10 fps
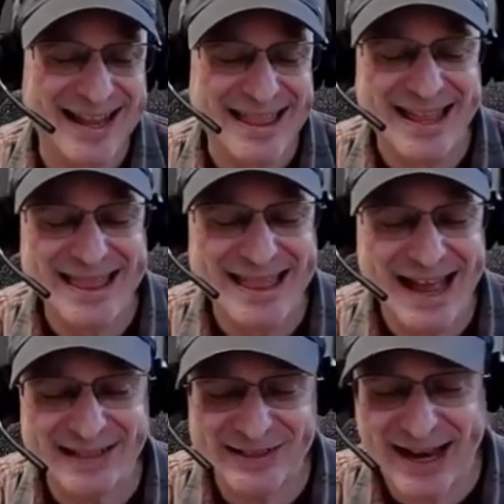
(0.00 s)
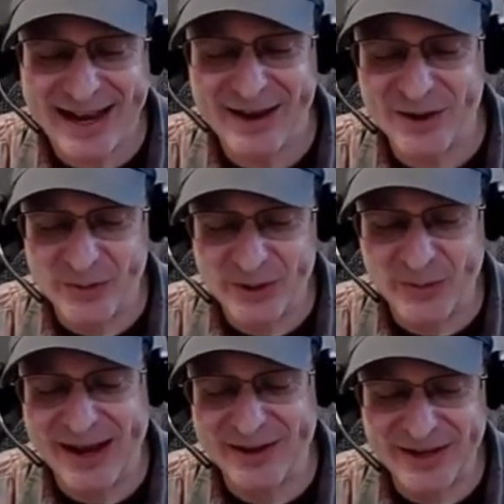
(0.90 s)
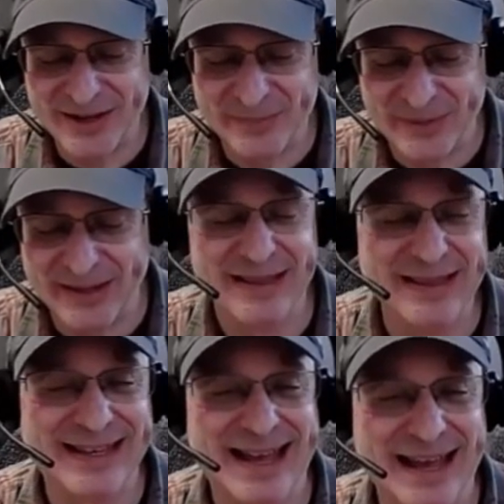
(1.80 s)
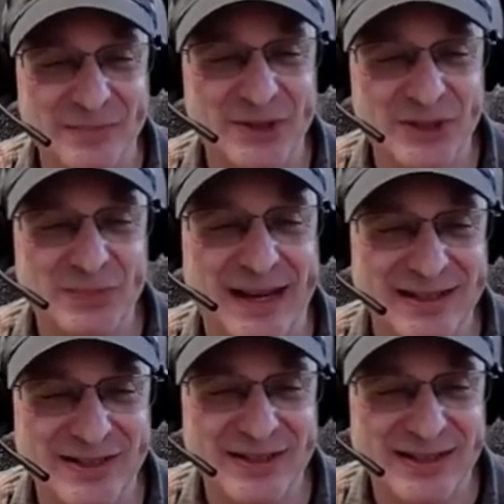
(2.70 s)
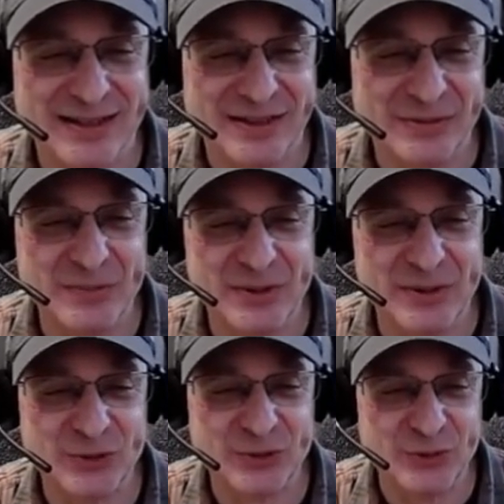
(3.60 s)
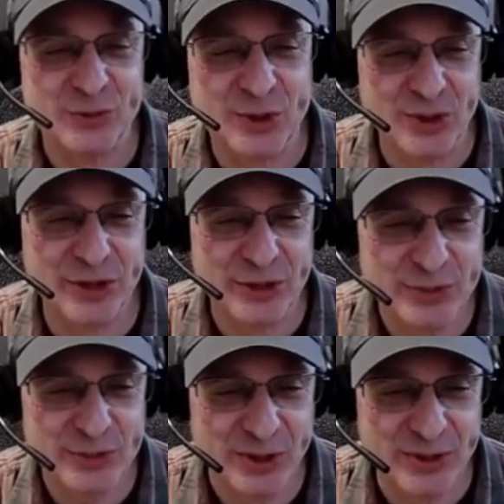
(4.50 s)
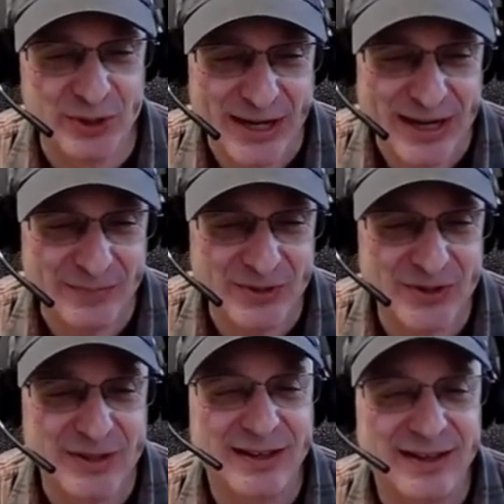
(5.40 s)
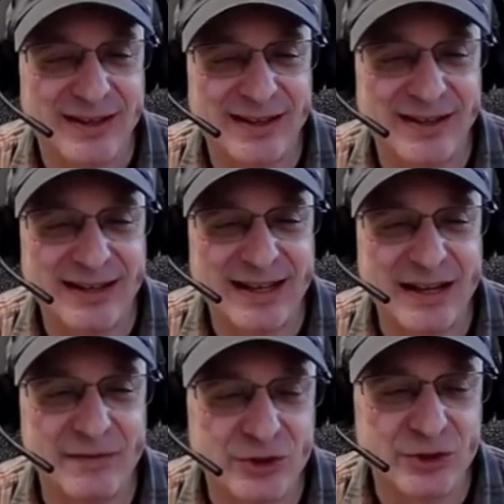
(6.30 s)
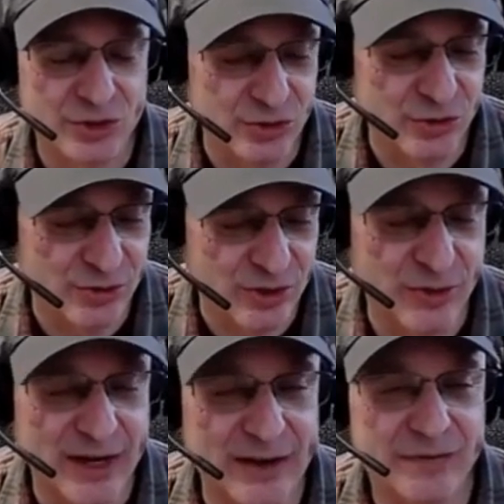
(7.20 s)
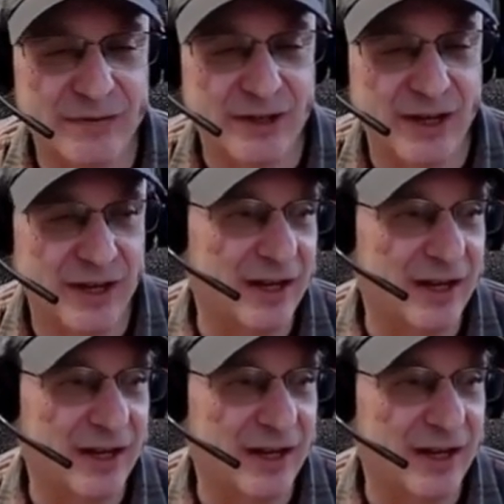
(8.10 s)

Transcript: And that's how we wound up in the cannabis space. We built a few more of those prototypes, gave it to craft